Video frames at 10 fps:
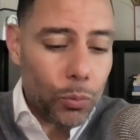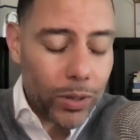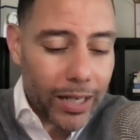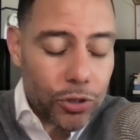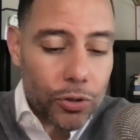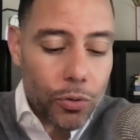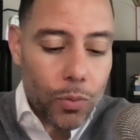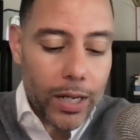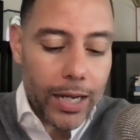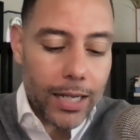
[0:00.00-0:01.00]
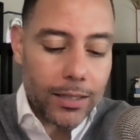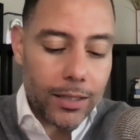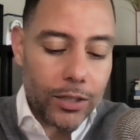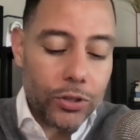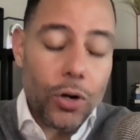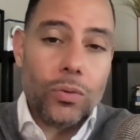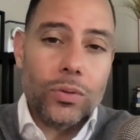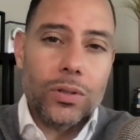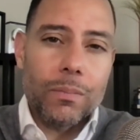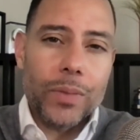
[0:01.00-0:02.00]
but what I took away as an
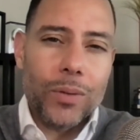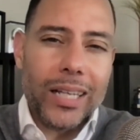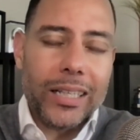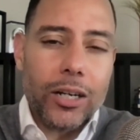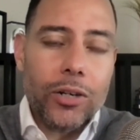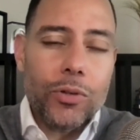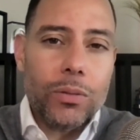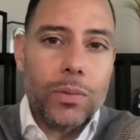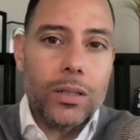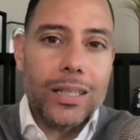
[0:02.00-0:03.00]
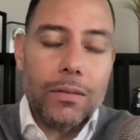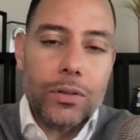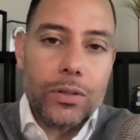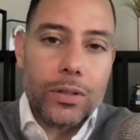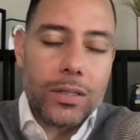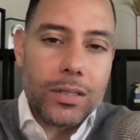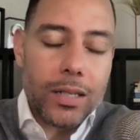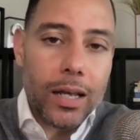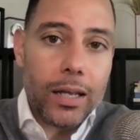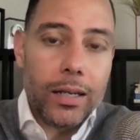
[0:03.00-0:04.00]
adult and what I carry with me even to this
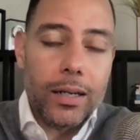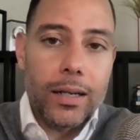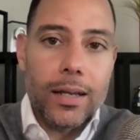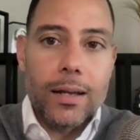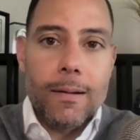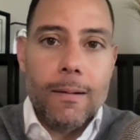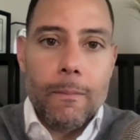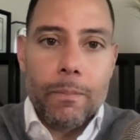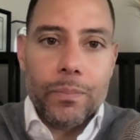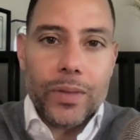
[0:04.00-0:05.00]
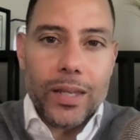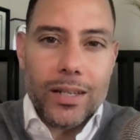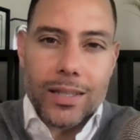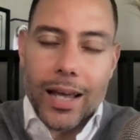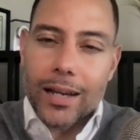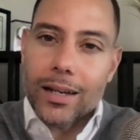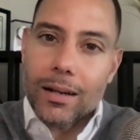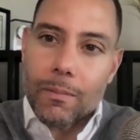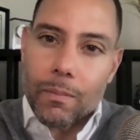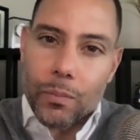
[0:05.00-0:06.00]
day is that
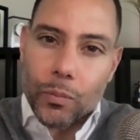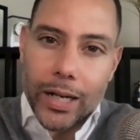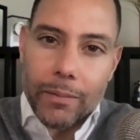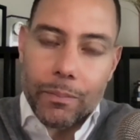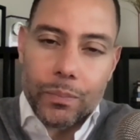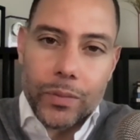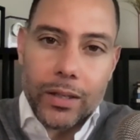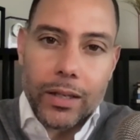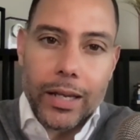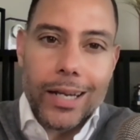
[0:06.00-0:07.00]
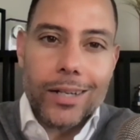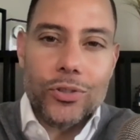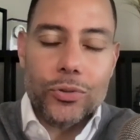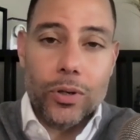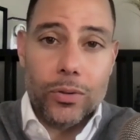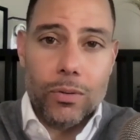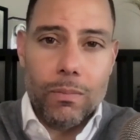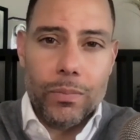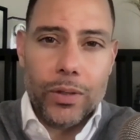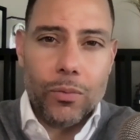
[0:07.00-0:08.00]
when I'm in a
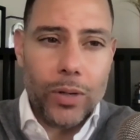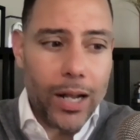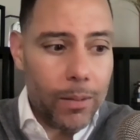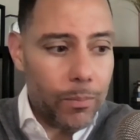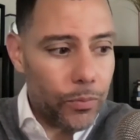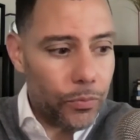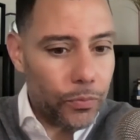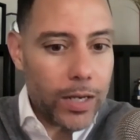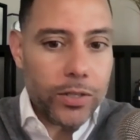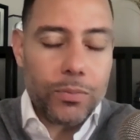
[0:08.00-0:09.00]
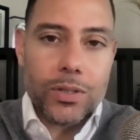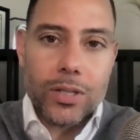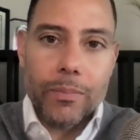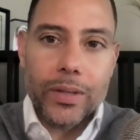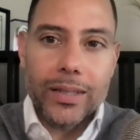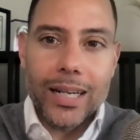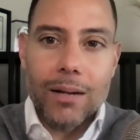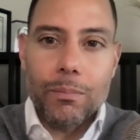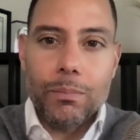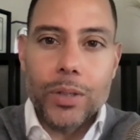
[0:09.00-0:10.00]
struggle, when I'm faced with something
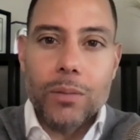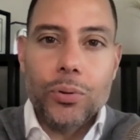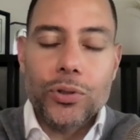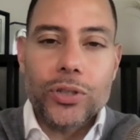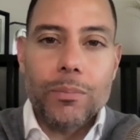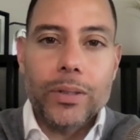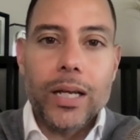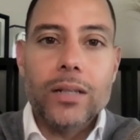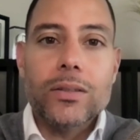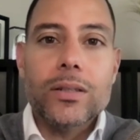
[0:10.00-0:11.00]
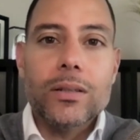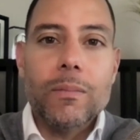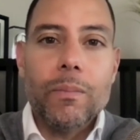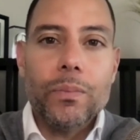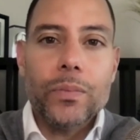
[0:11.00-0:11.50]
that I'm being pushed up against,